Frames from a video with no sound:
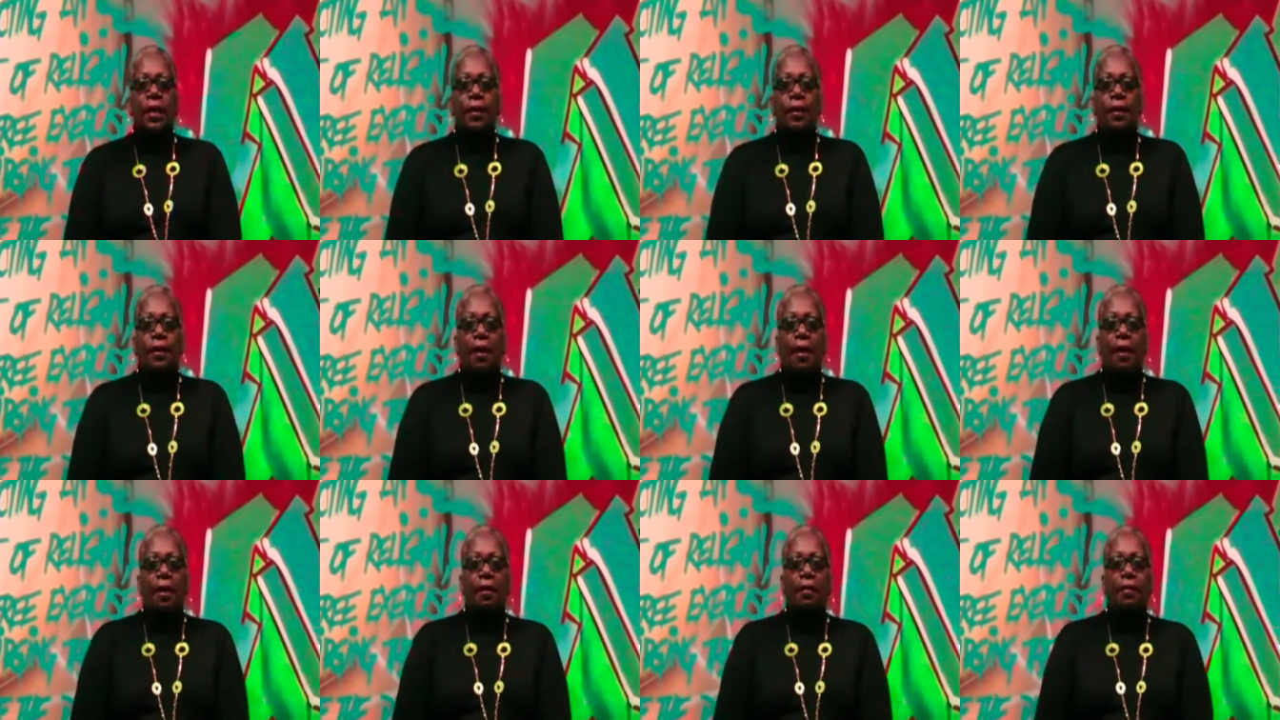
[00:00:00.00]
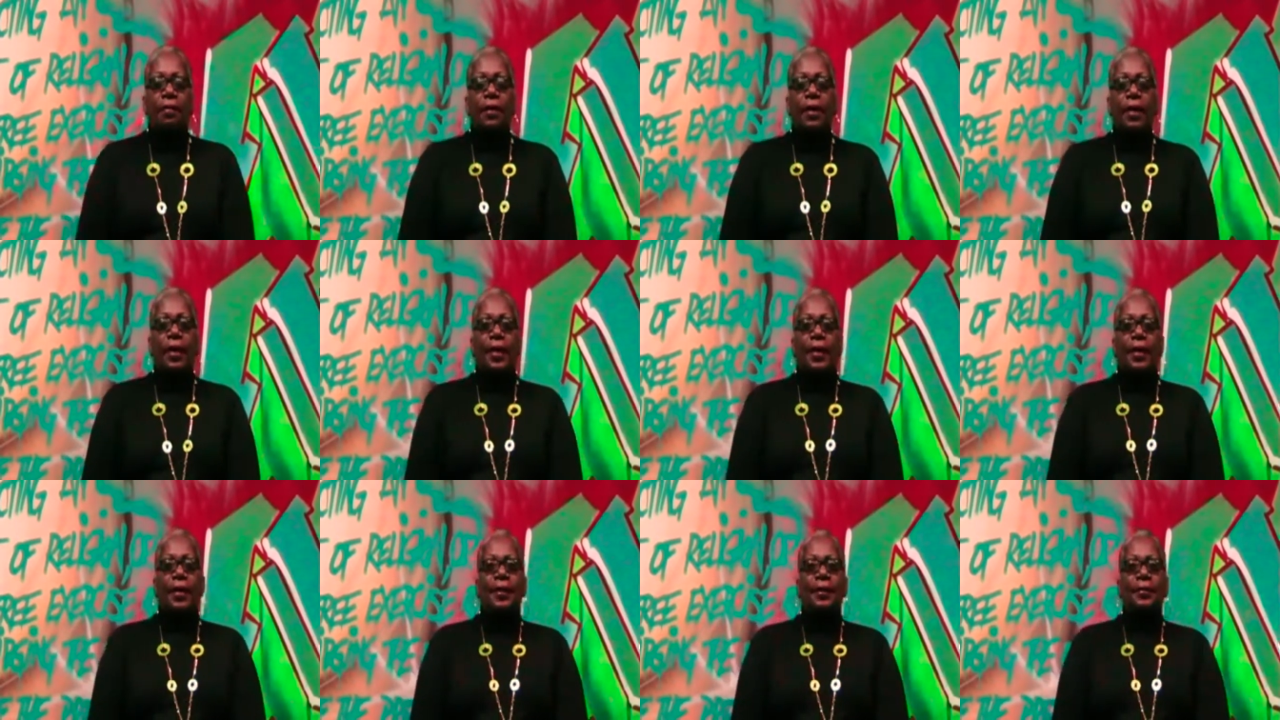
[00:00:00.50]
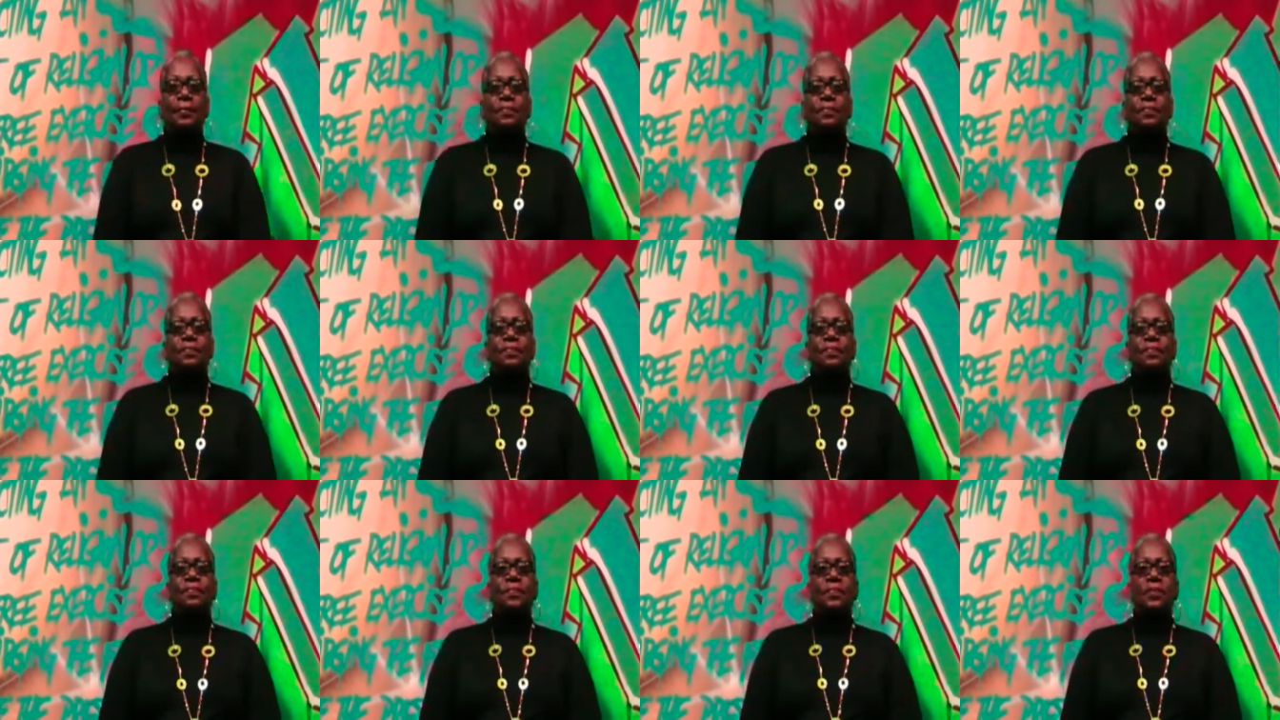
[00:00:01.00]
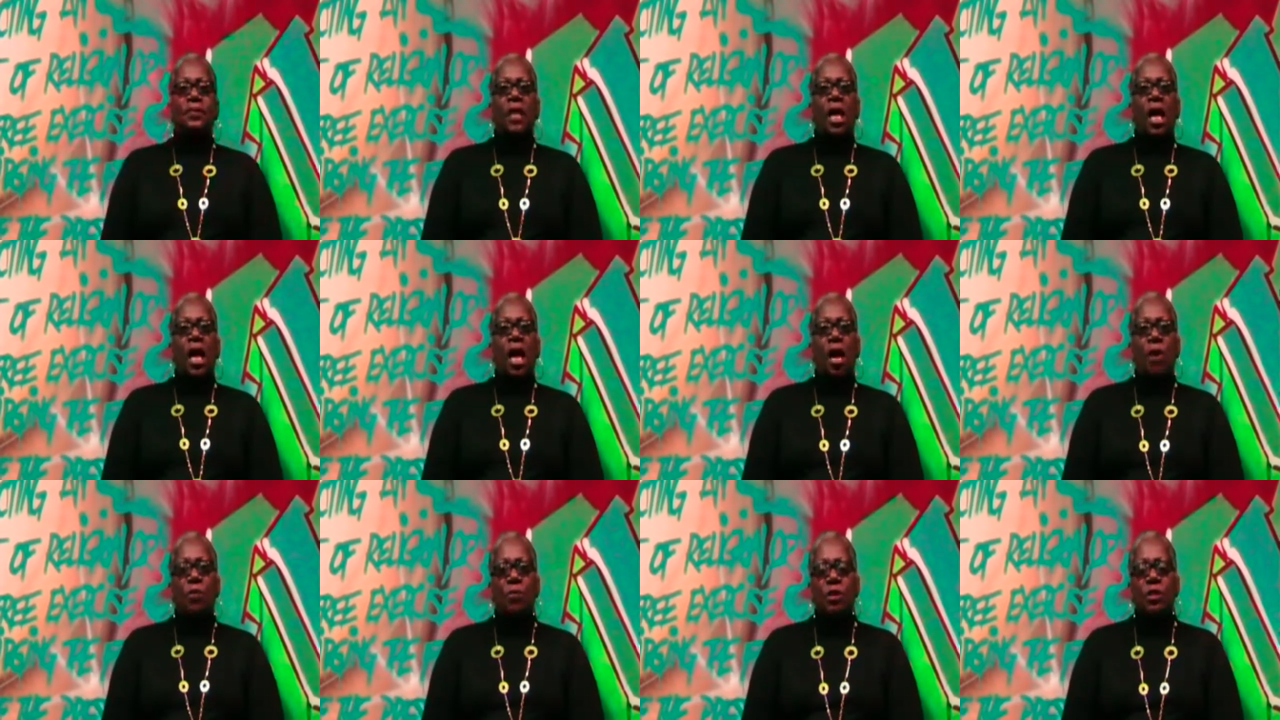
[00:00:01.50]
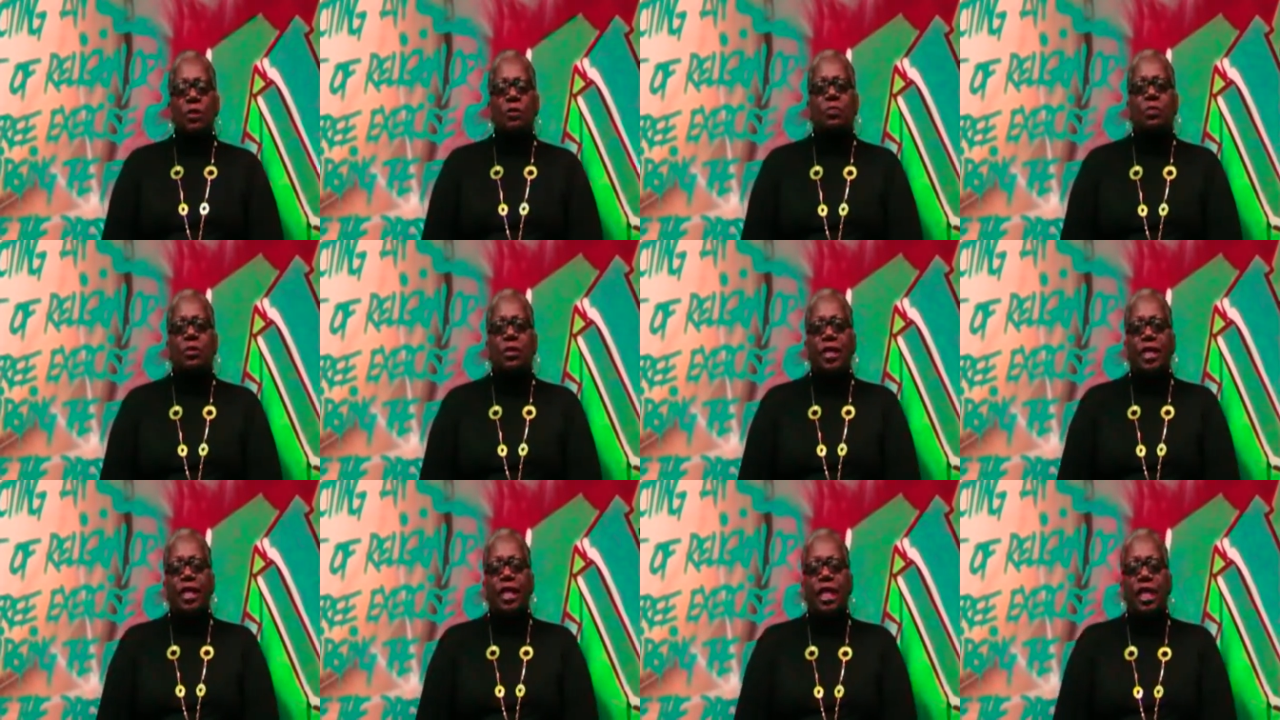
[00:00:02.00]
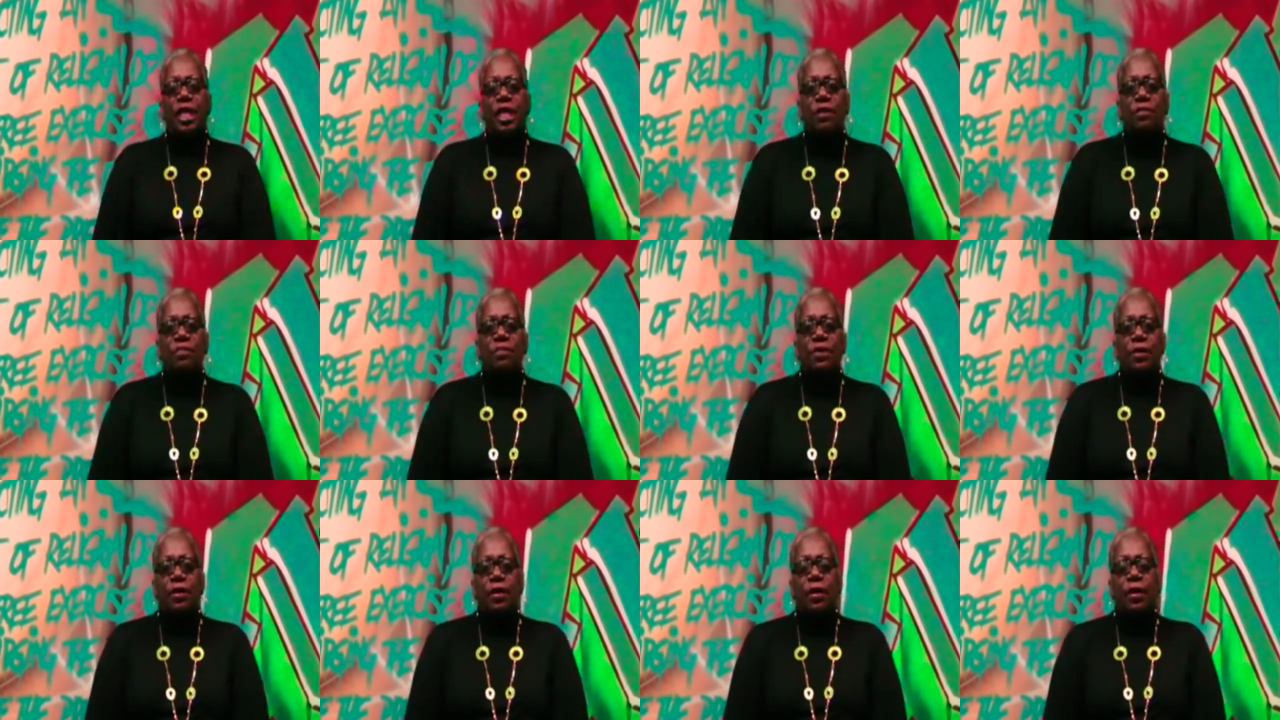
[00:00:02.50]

Now, um, I always believed